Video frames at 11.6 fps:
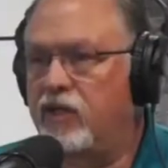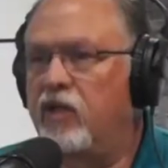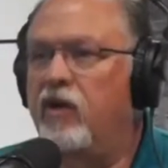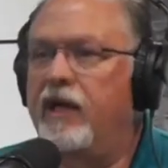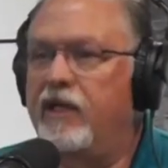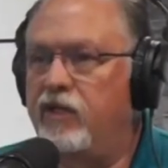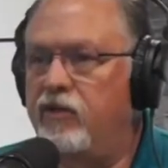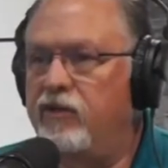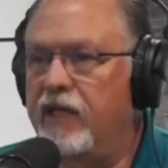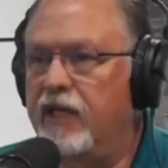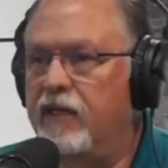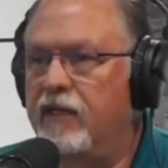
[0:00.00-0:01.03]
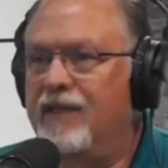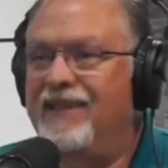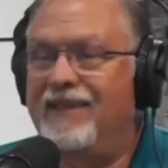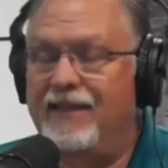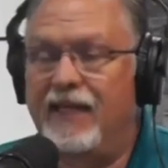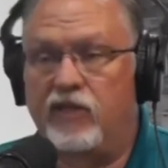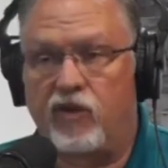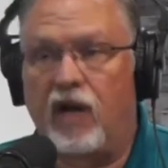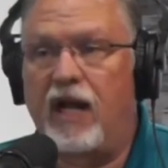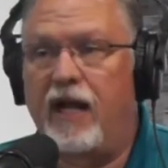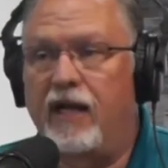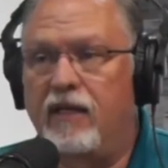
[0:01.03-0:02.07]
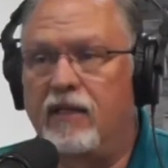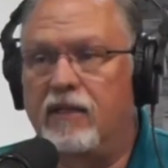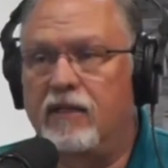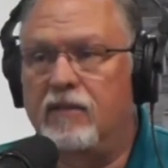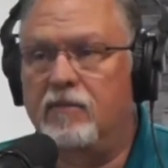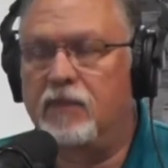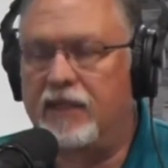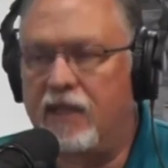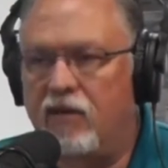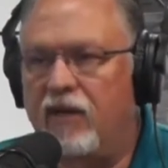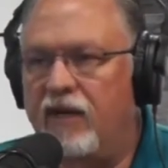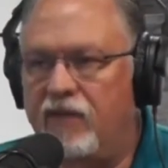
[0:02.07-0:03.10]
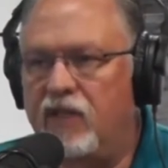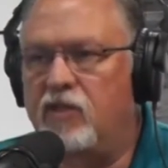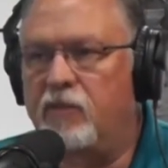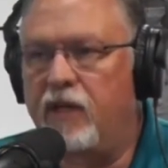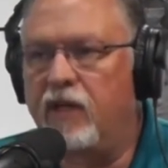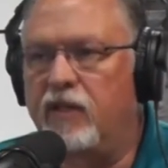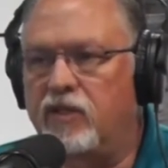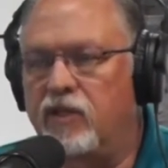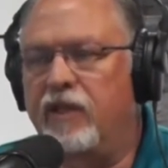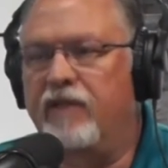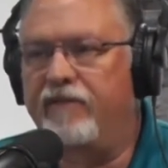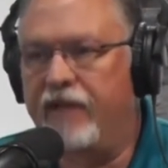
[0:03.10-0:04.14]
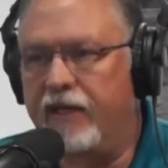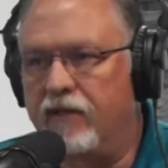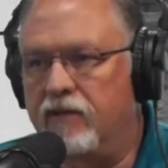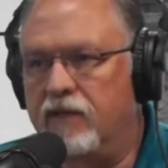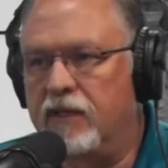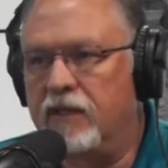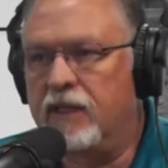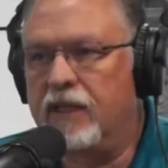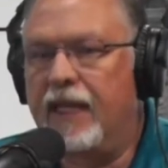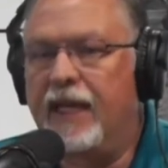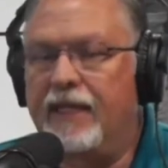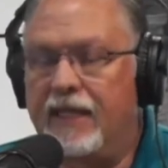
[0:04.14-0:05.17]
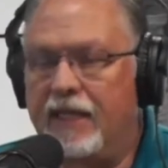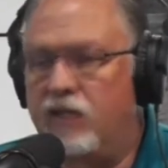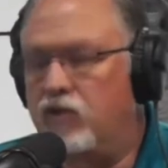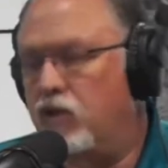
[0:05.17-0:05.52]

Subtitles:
to know how to do that. They try, but they don't have the experience, so they fail. Mm-hmm. And then those